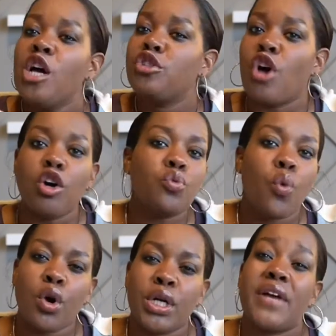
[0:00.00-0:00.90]
don't
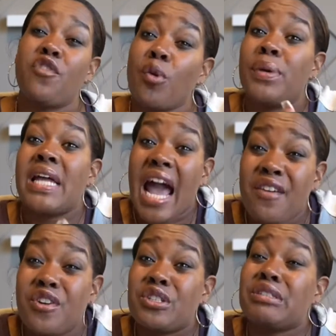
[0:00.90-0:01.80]
worry if your
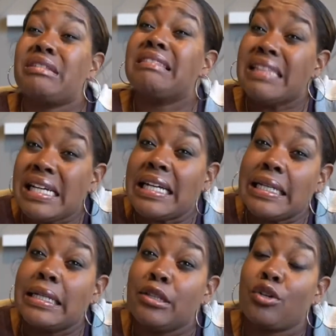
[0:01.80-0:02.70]
behavior is looking
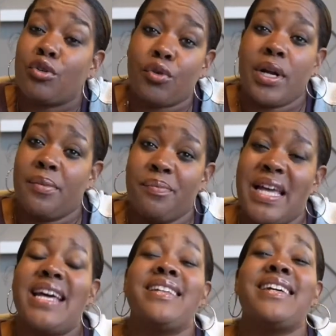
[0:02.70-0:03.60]
a little grim.
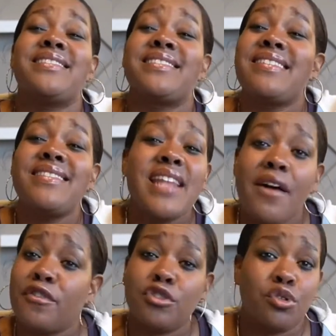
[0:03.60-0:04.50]
It is
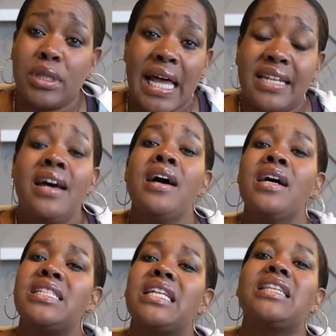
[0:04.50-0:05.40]
never too late
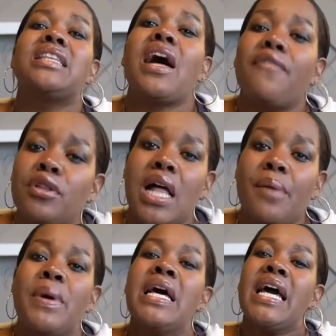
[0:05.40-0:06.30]
to level
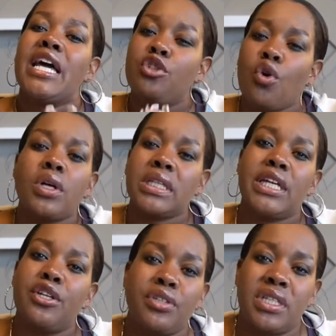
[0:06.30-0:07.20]
up in your
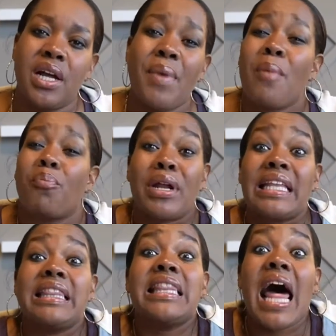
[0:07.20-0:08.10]
leadership and bring
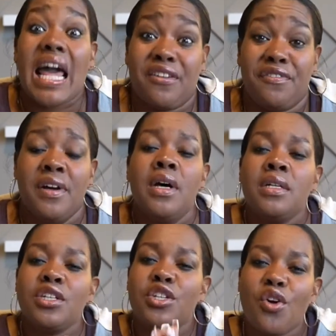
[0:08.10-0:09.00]
life
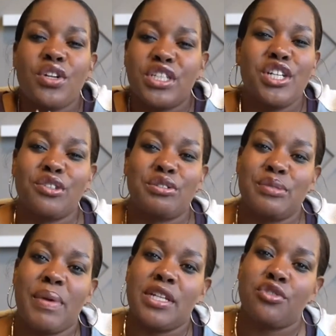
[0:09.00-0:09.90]
to your children's
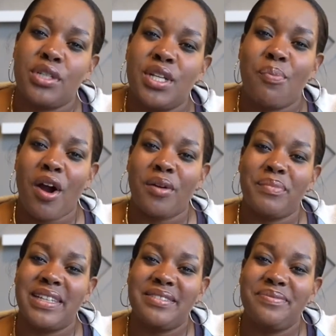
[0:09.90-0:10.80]
ministry
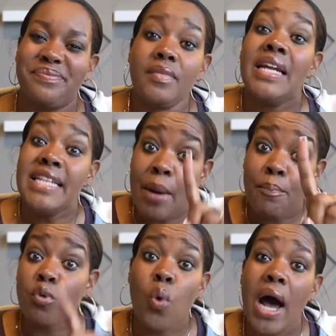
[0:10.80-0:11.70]
department. Number
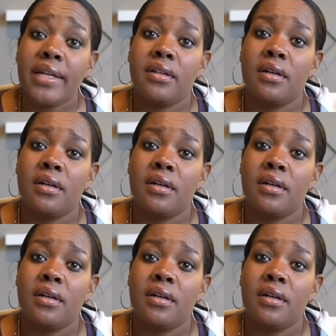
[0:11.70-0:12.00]
one,